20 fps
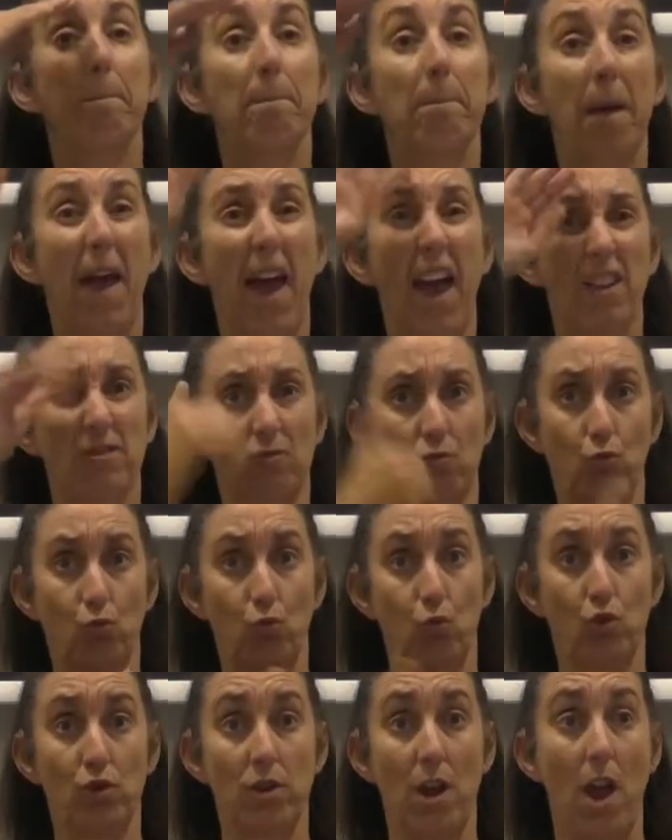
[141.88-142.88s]
Before I
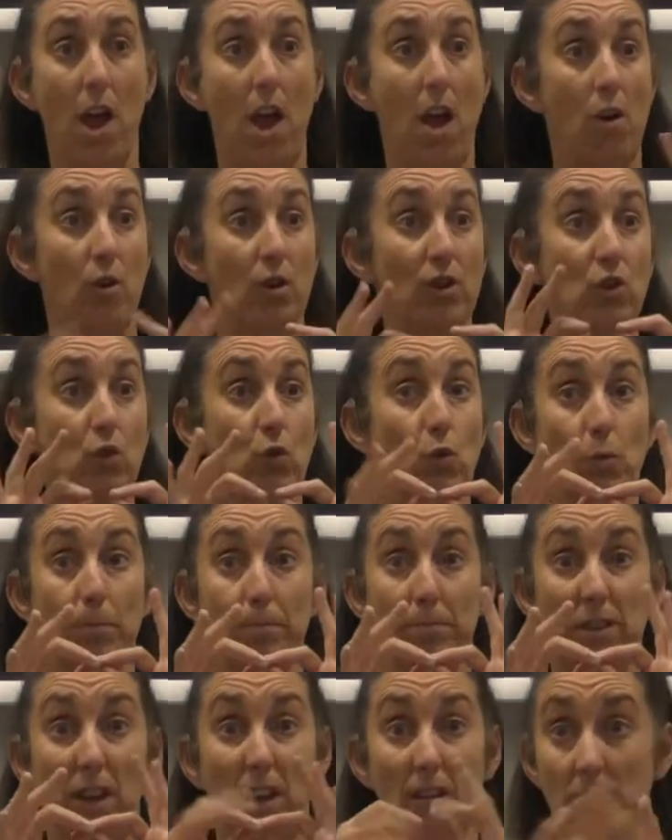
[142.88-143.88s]
go on, normally
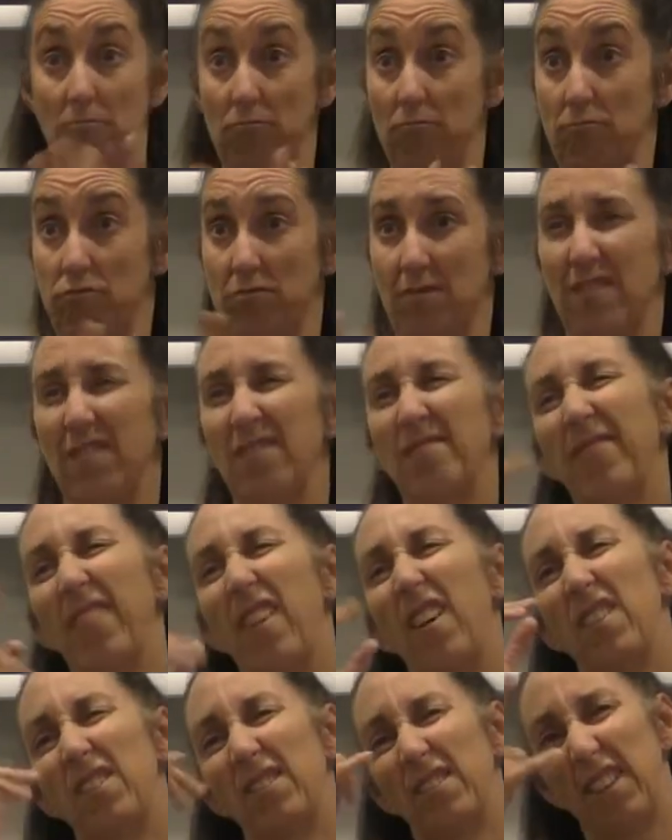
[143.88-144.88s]
Ben is
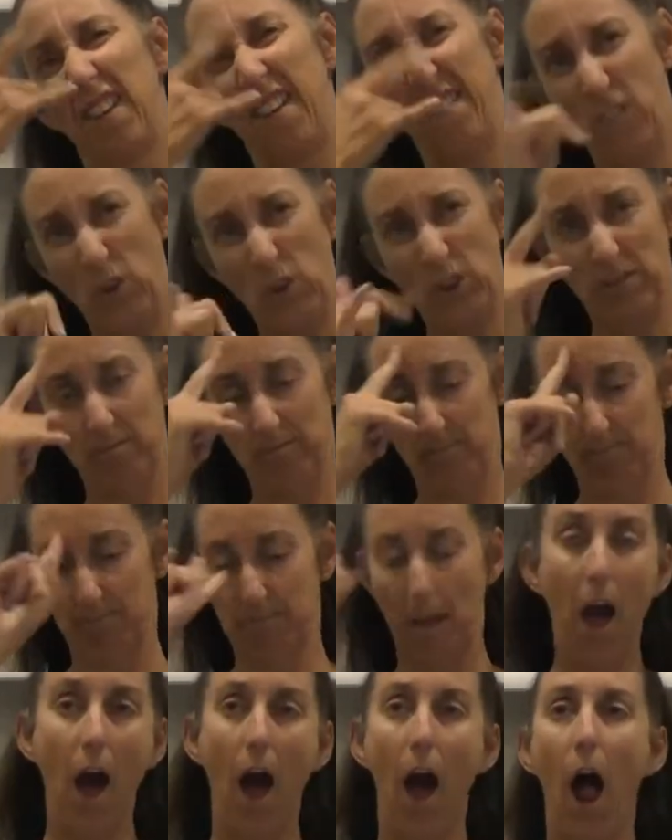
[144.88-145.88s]
here interpreting, but
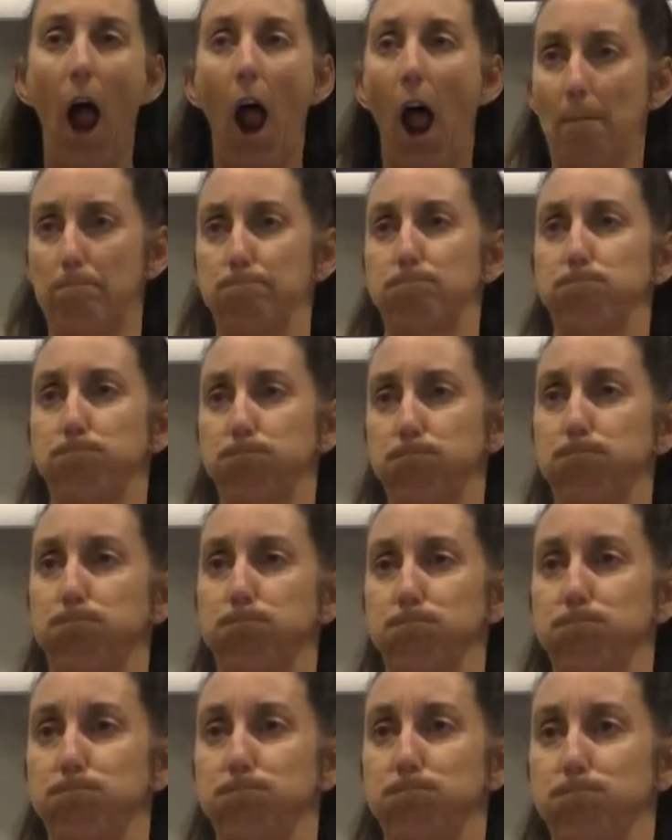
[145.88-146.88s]
unfortunately he's not
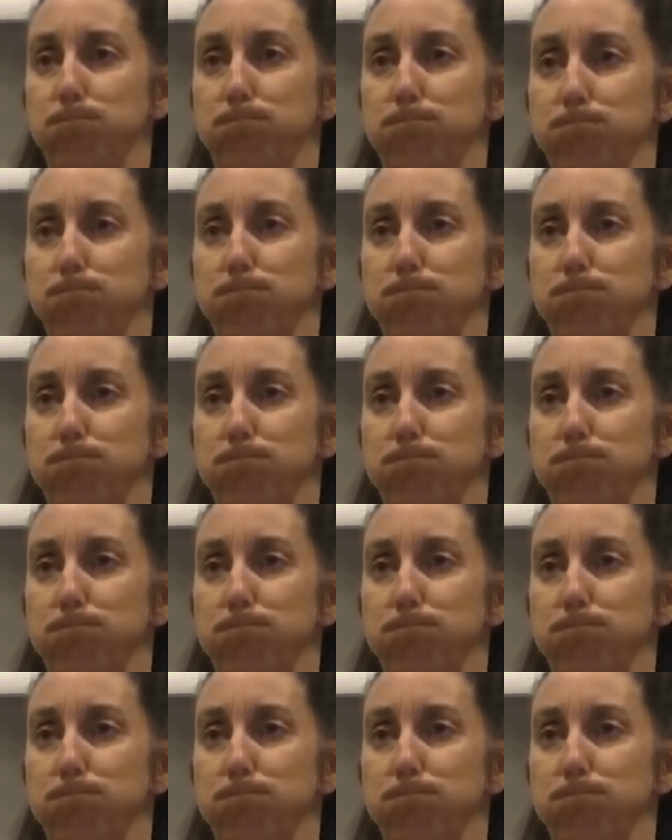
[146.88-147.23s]
well.